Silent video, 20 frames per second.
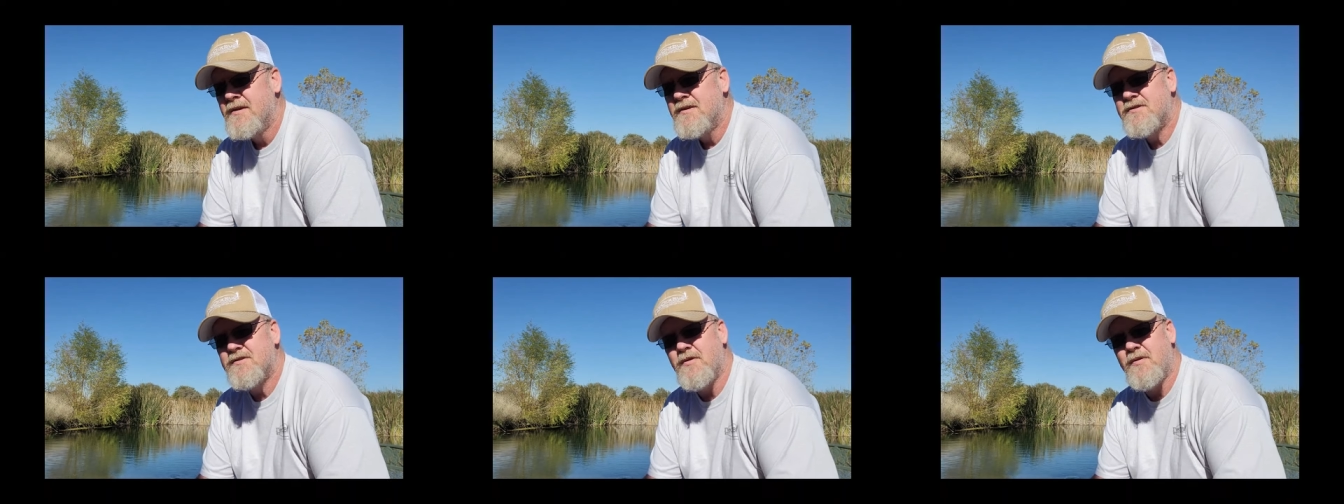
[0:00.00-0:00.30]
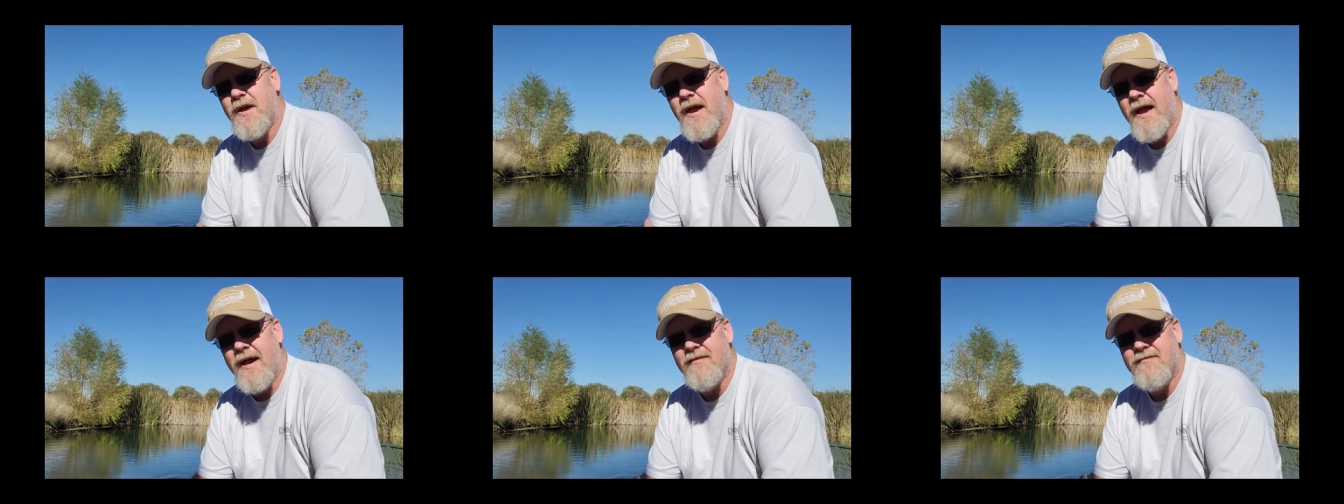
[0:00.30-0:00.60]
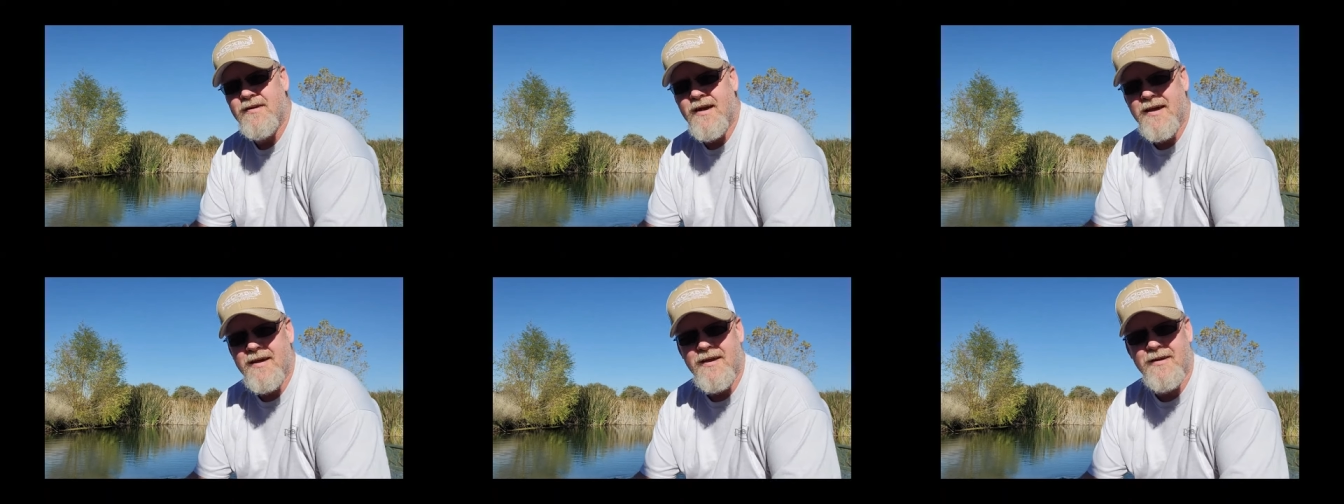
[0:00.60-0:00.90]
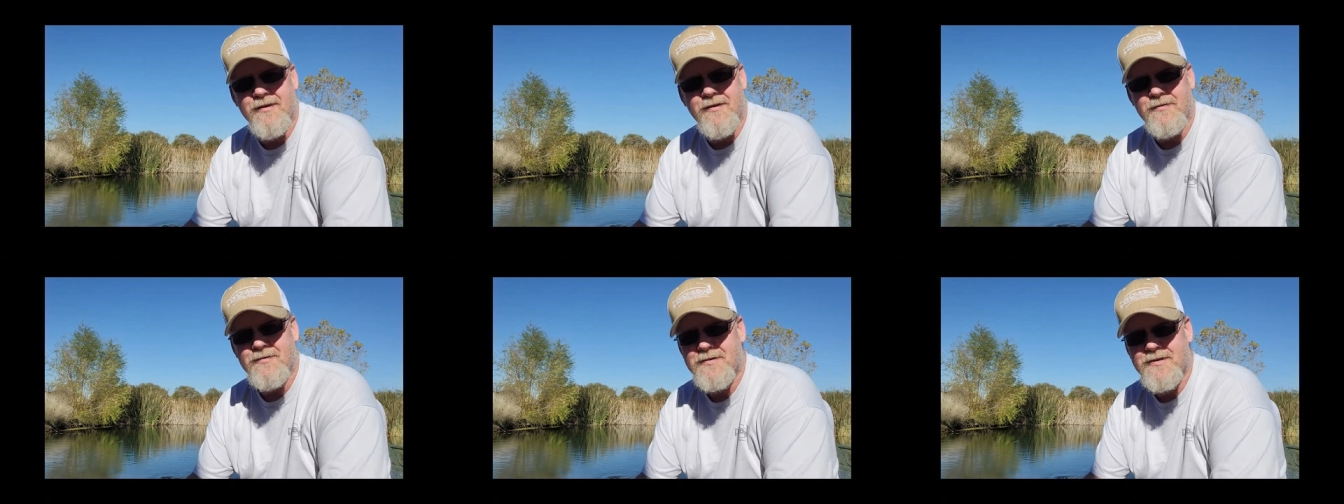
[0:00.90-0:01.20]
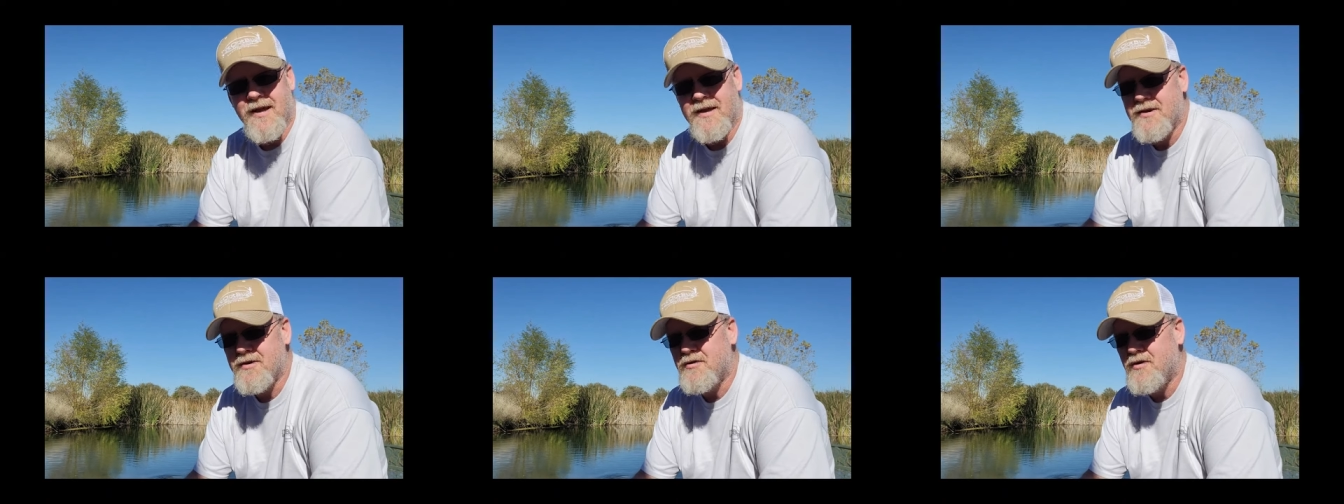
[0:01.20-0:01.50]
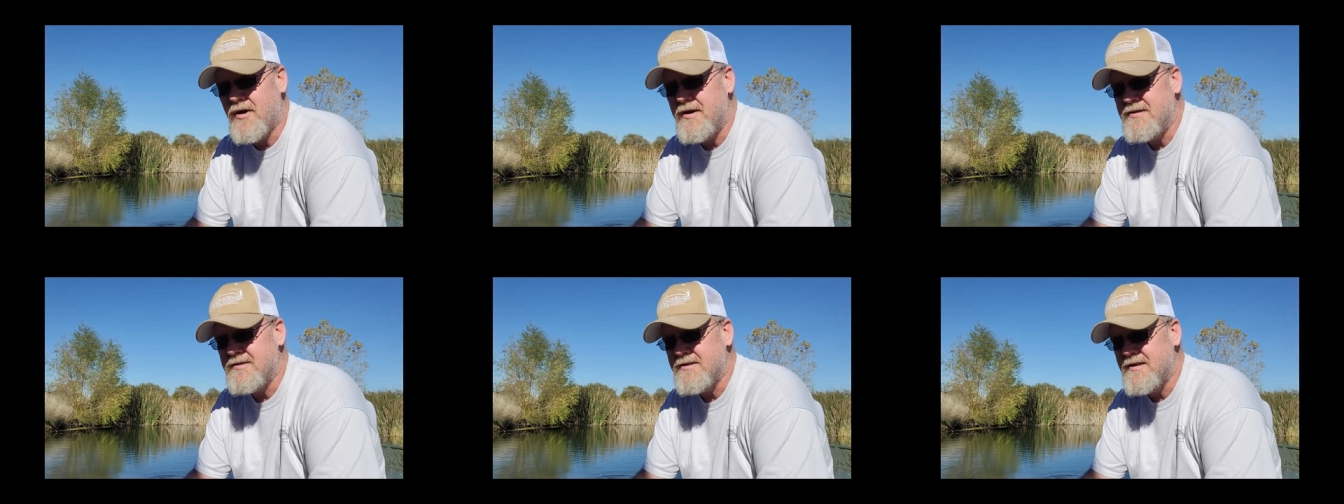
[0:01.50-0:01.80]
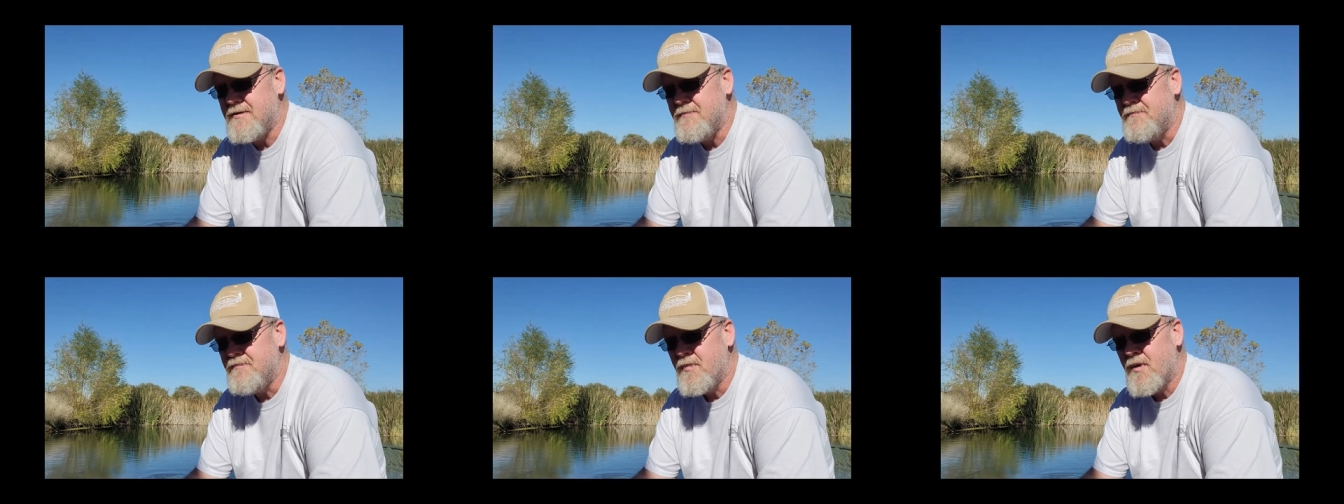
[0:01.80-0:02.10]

So to have that here, it was kind of crazy,